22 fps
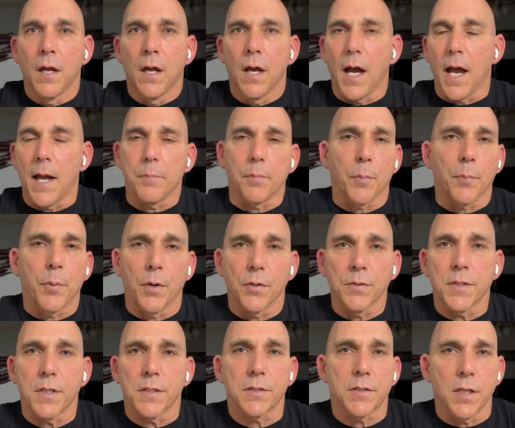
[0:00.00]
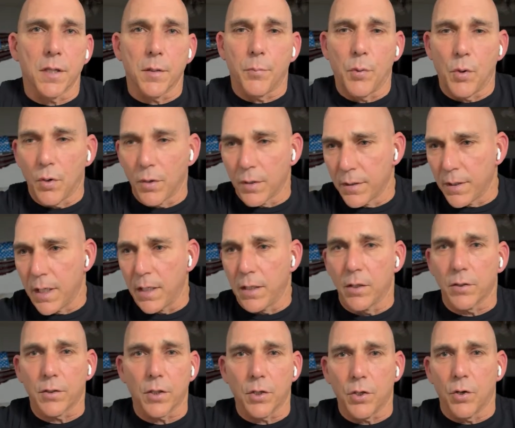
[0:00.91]
I proposed this to the board and they
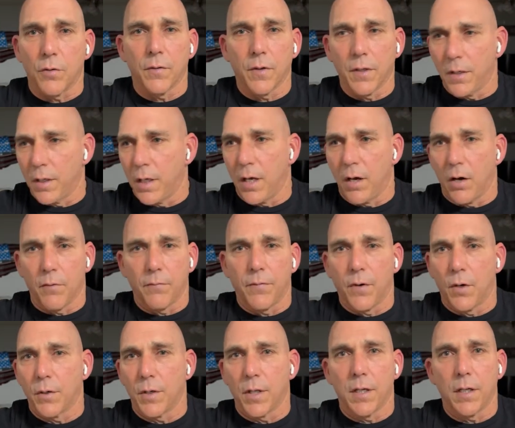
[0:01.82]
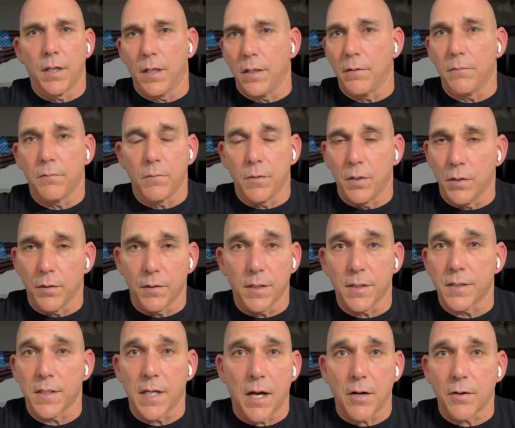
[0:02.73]
looked it over and they all voted and, this
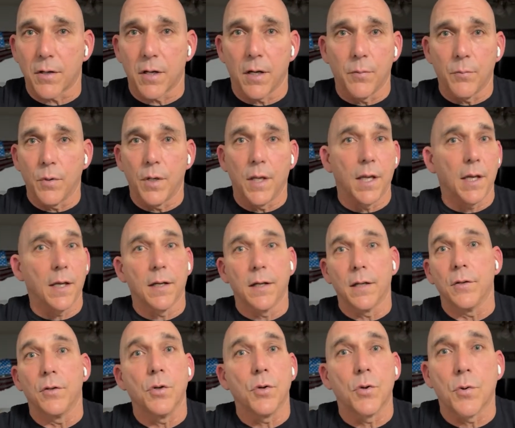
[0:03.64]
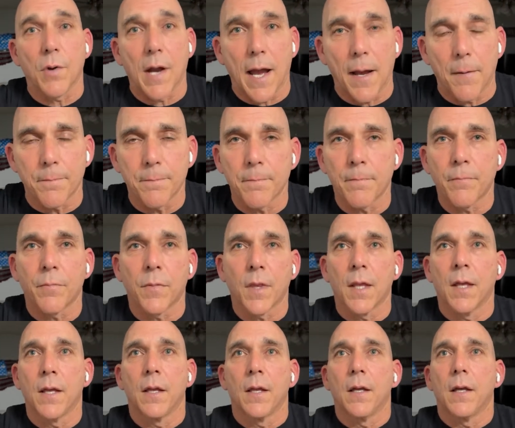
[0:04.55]
is the outcome. We ain't going to do crap.
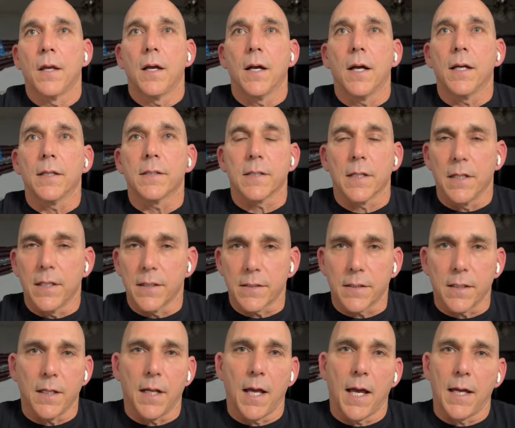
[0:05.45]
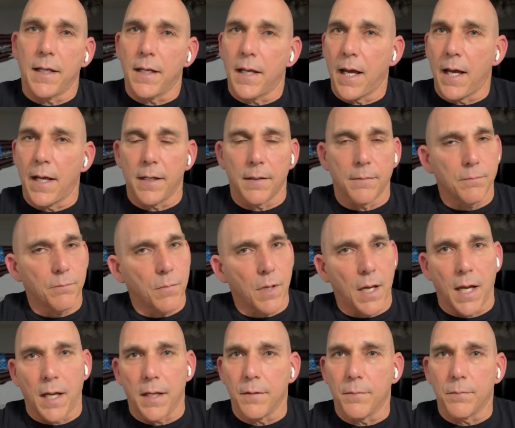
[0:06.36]
I said, listen,
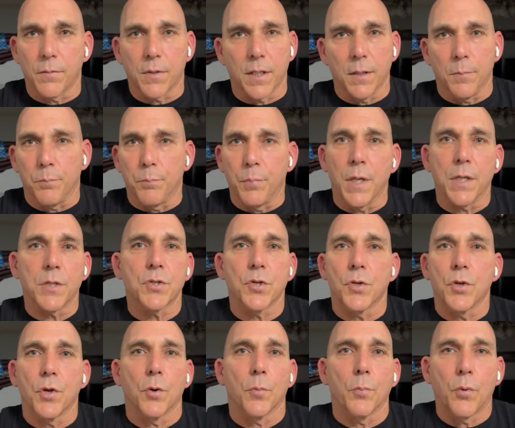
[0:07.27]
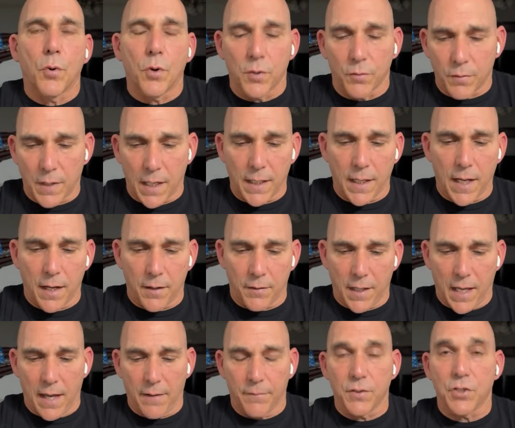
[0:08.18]
I can picture your board right now.
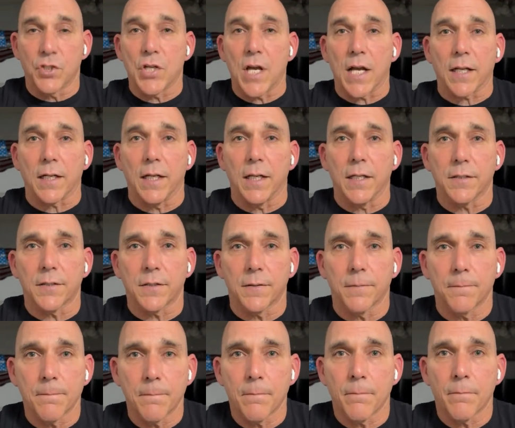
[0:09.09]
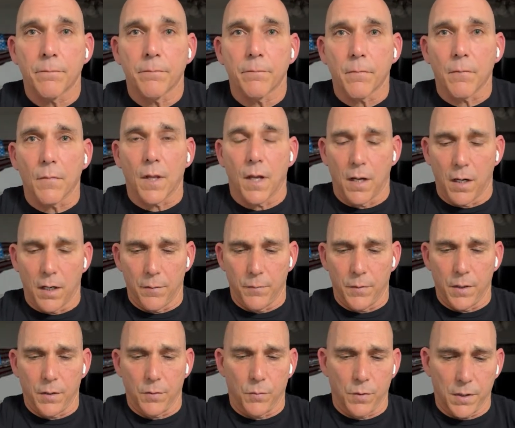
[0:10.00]
They have a checklist.
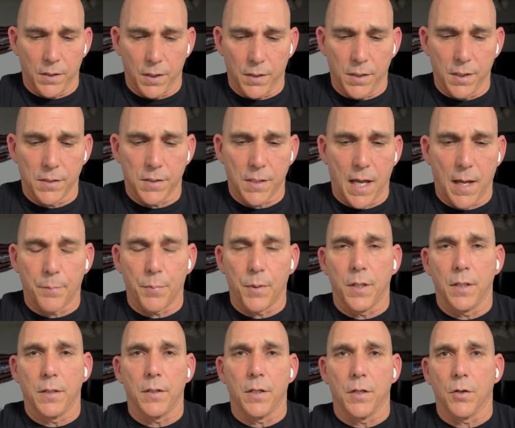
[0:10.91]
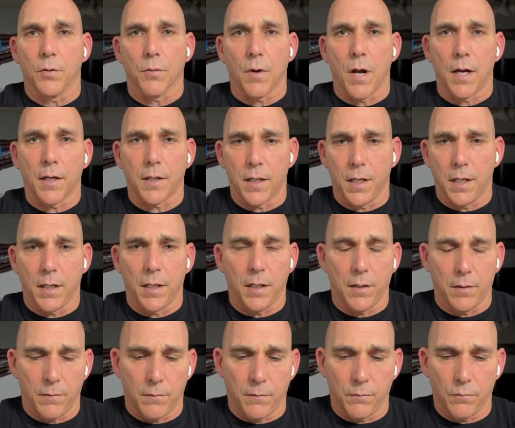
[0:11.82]
Did this happen? Did a rock hit
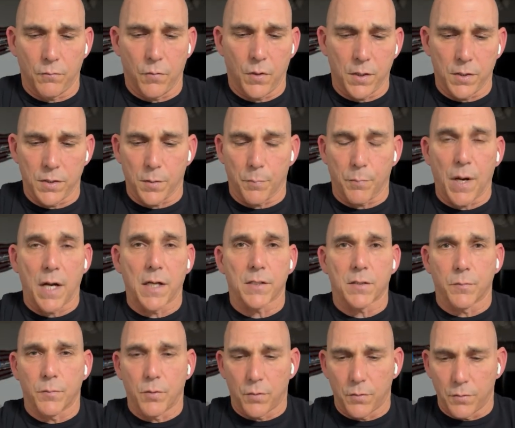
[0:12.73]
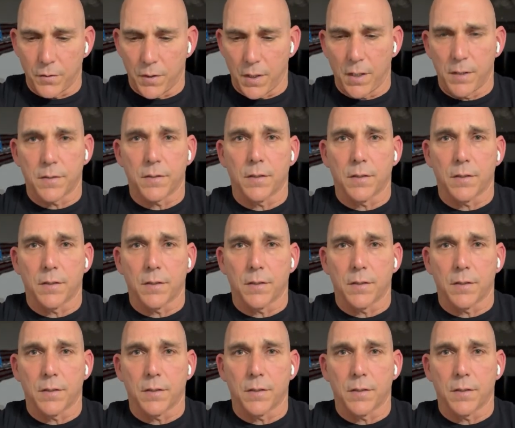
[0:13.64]
it? And is it possible? Yes.